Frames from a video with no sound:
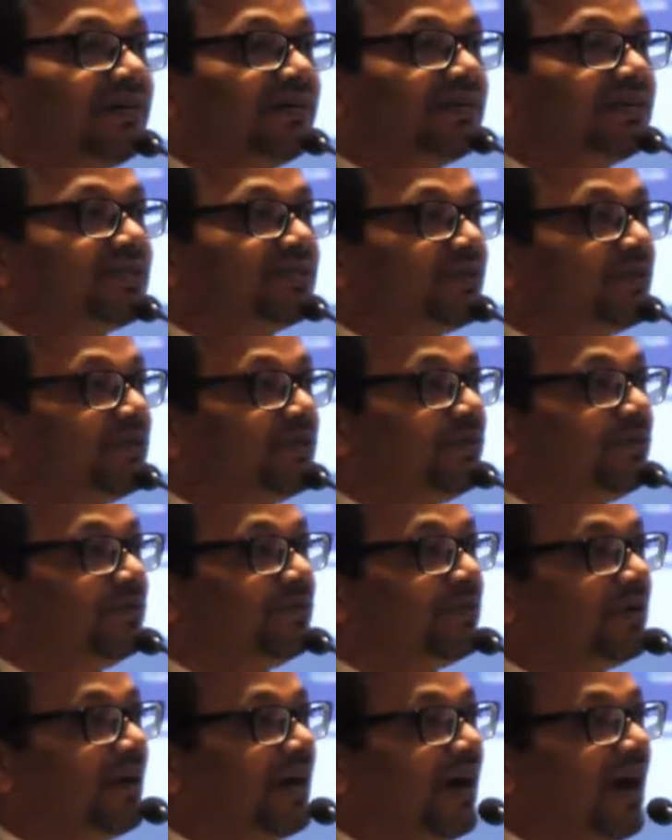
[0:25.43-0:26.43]

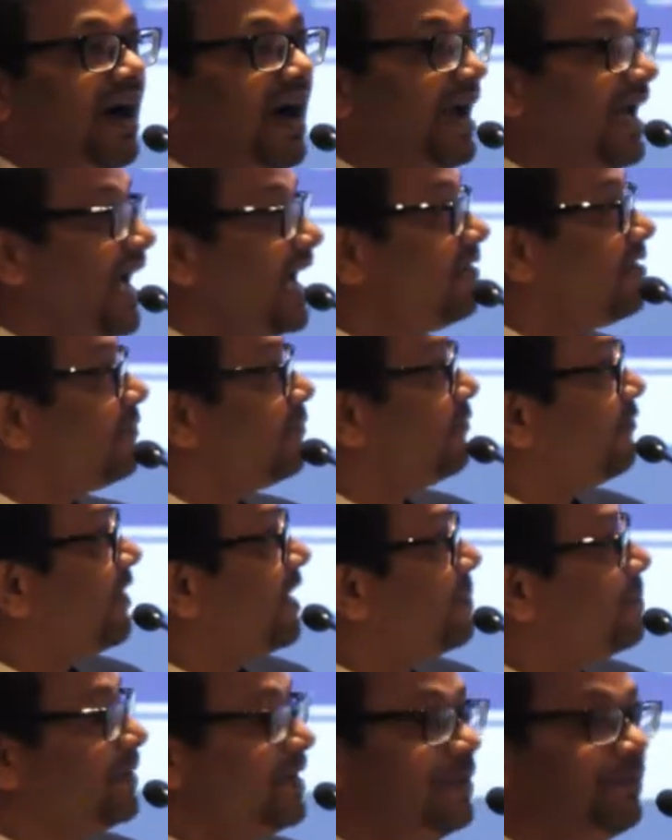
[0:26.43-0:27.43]
So I have a
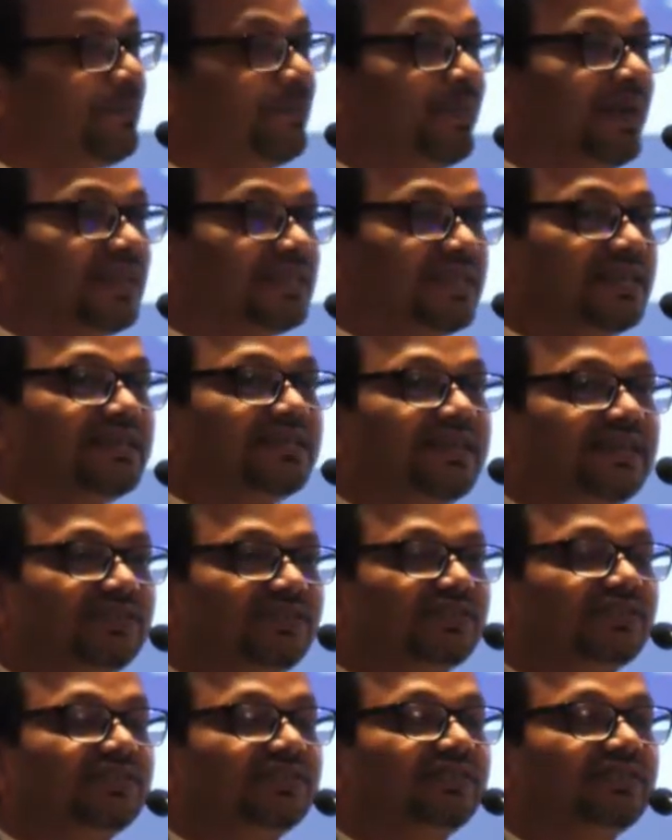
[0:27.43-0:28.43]
very brief
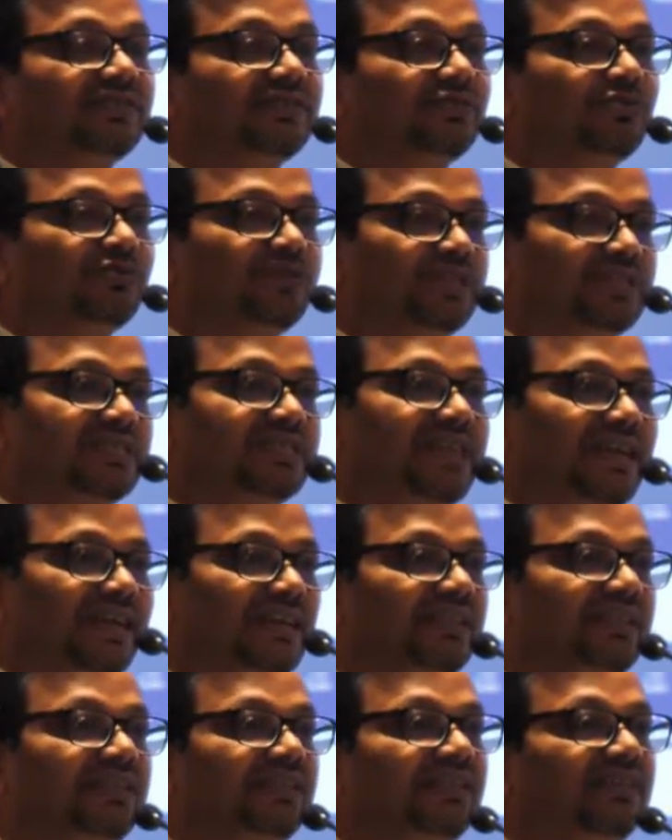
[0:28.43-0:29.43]
presentation to just
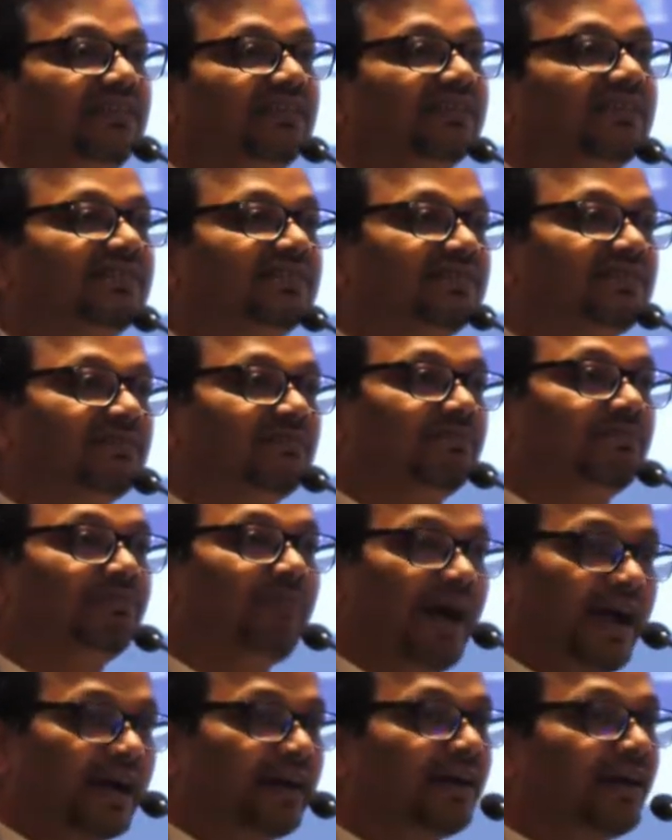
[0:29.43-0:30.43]
set the
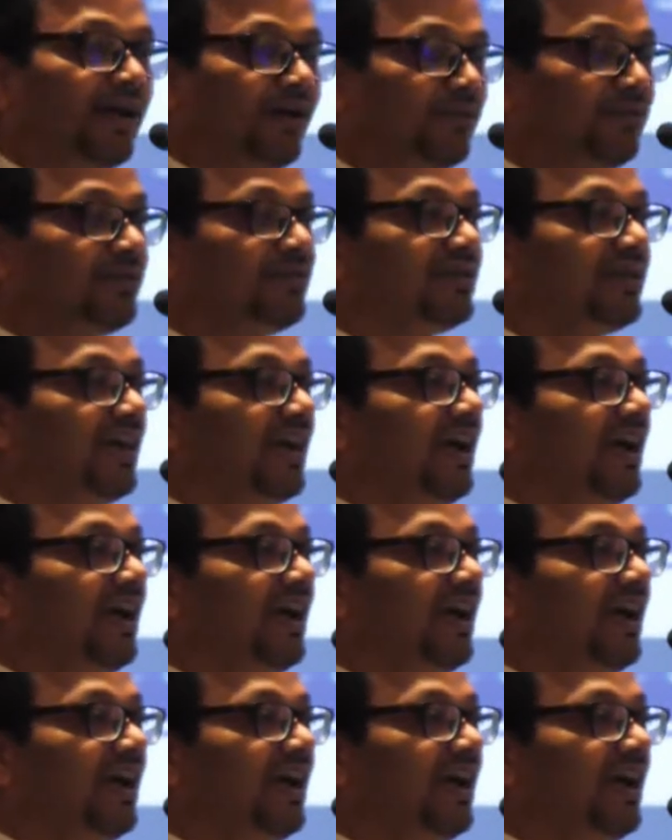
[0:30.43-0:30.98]
background